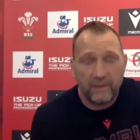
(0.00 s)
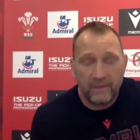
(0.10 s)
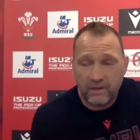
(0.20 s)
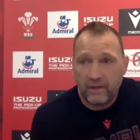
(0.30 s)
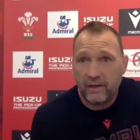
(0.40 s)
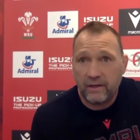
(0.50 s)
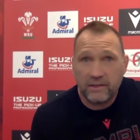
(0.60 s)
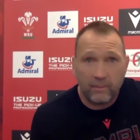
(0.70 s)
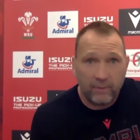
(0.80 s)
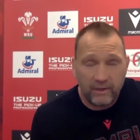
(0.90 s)
young kids
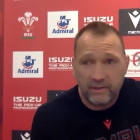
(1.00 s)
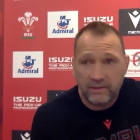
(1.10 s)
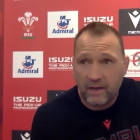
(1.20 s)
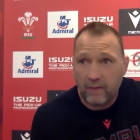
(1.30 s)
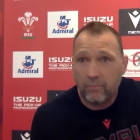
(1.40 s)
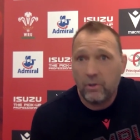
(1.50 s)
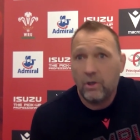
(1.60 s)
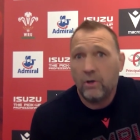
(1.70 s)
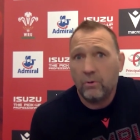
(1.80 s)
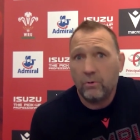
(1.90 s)
coming into this camp
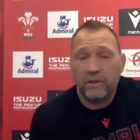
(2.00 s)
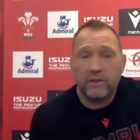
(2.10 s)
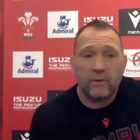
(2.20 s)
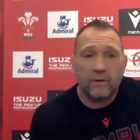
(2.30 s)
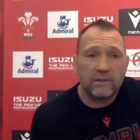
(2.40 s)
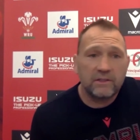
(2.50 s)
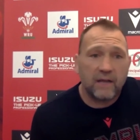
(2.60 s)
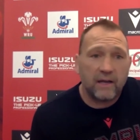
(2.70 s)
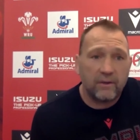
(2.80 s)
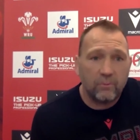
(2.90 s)
who need to
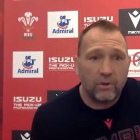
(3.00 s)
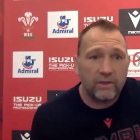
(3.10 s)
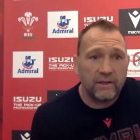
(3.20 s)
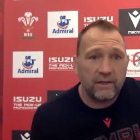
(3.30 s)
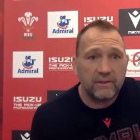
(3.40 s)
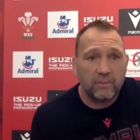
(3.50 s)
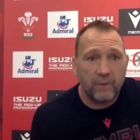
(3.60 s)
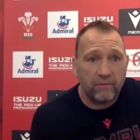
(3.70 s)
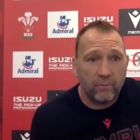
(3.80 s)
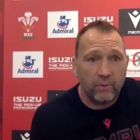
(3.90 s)
understand what it takes to play
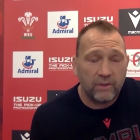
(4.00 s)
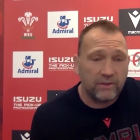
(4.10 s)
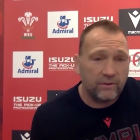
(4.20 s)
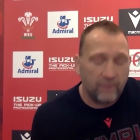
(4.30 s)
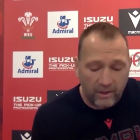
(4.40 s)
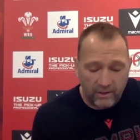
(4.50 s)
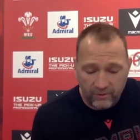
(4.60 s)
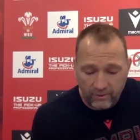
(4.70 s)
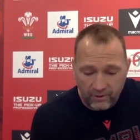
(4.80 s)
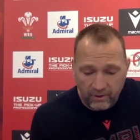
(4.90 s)
for Wales and, and
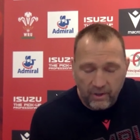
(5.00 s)
the,